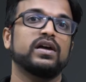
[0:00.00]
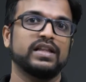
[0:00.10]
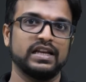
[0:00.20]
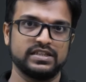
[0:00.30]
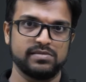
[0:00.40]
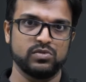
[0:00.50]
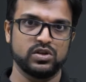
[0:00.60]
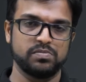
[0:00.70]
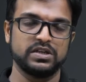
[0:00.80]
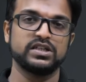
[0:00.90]
that is
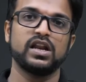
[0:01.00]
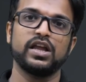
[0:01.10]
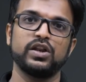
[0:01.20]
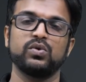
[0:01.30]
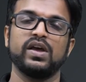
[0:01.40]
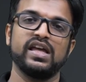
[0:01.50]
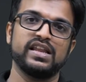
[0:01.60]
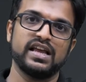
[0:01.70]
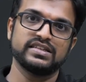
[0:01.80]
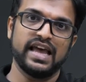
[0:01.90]
atmospheric pressure, into
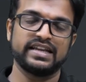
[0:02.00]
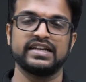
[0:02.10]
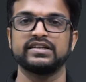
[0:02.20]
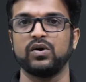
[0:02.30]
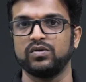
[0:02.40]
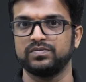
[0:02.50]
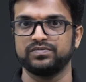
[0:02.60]
area is acting down.